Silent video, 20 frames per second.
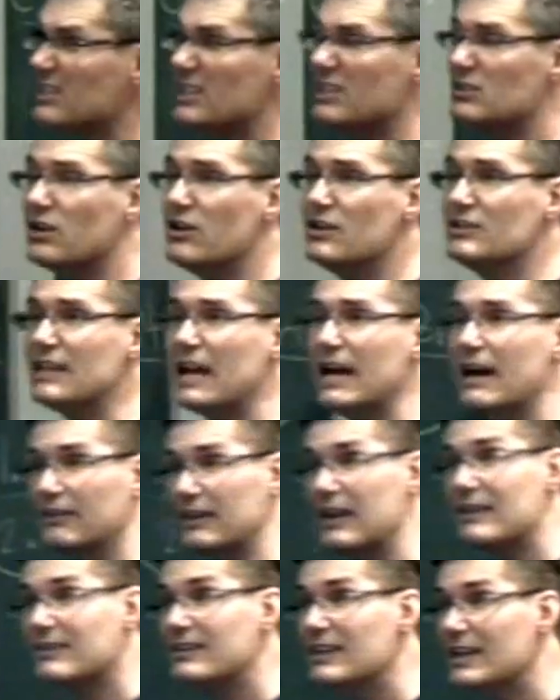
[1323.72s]
actually, it turns
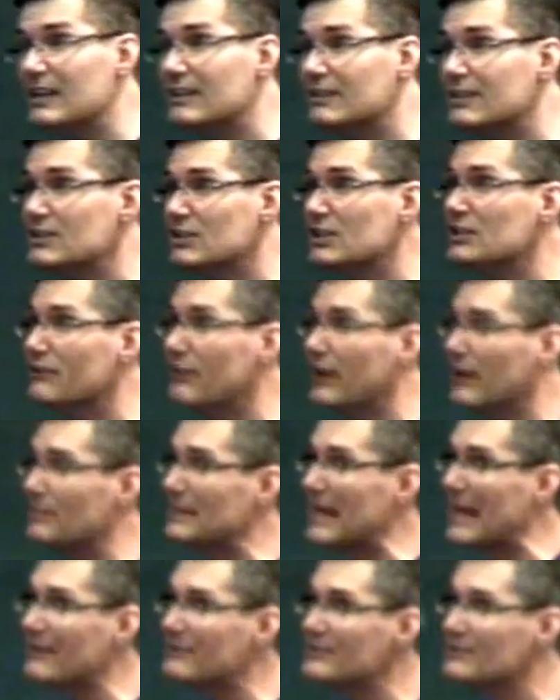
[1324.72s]
out they think that she
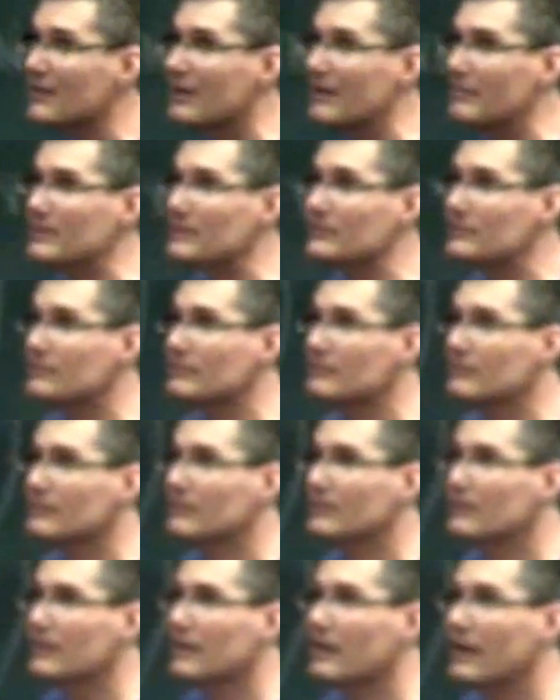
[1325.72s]
developed Alzheimer's.
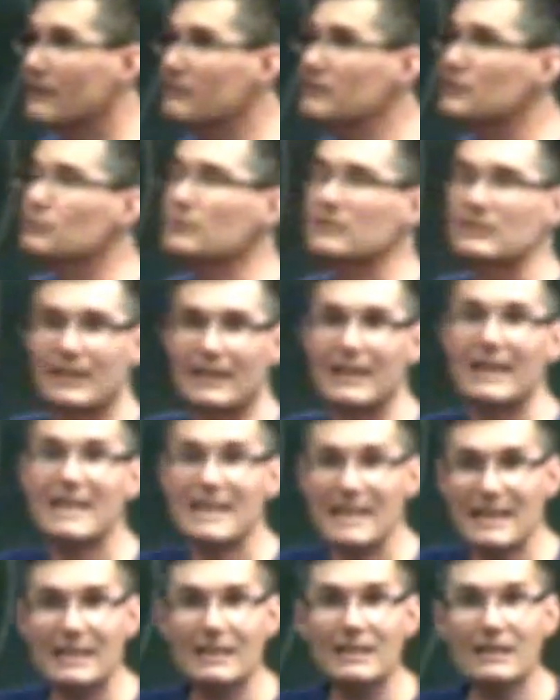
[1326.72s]
And this was a
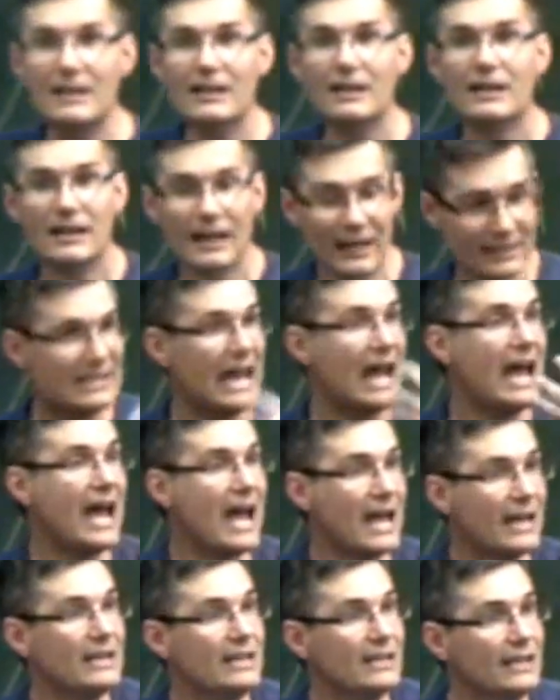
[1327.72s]
key, a
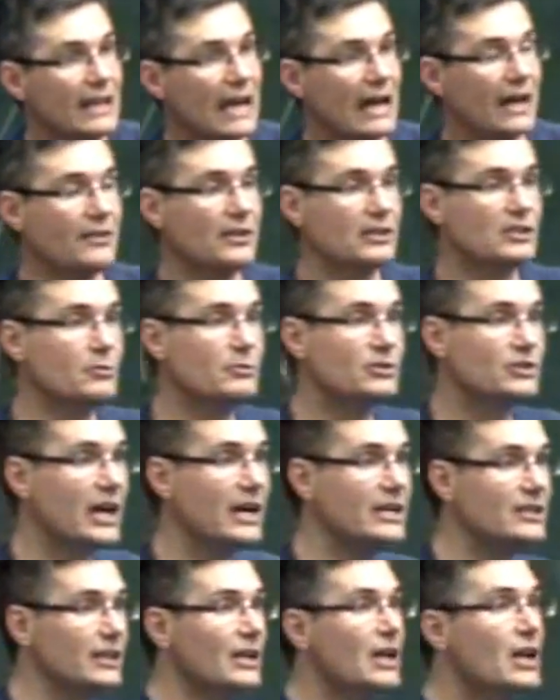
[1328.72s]
tag, an indicator that she was
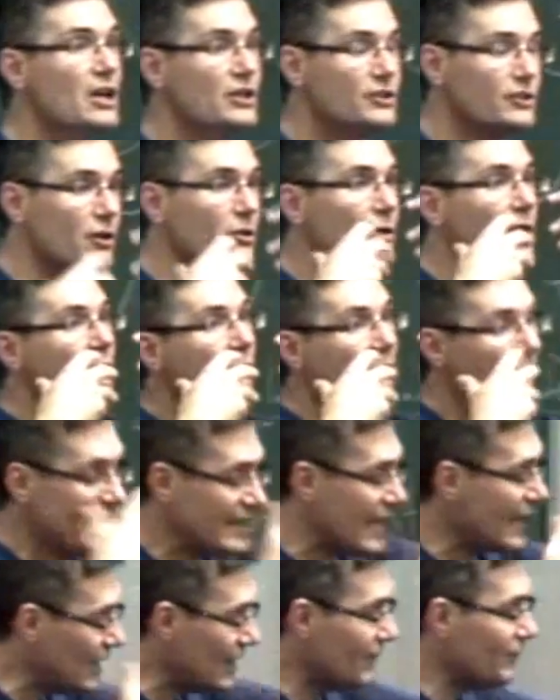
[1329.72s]
changing. So
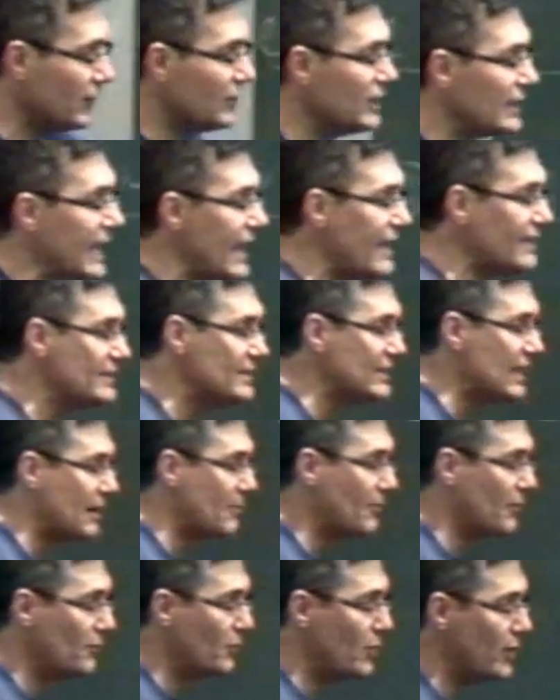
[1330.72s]
at that level, counting the
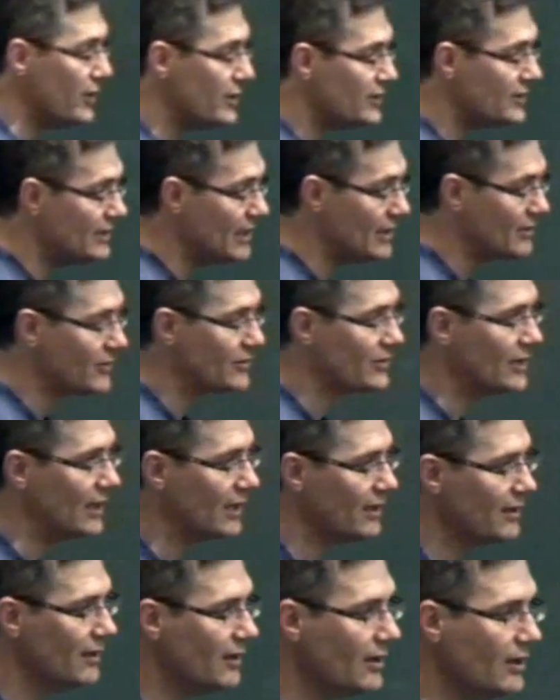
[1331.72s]
number of words is
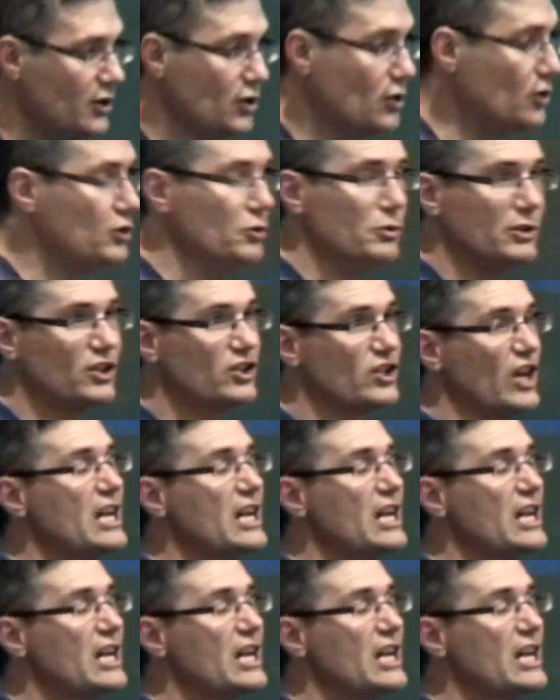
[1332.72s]
interesting. You could do it to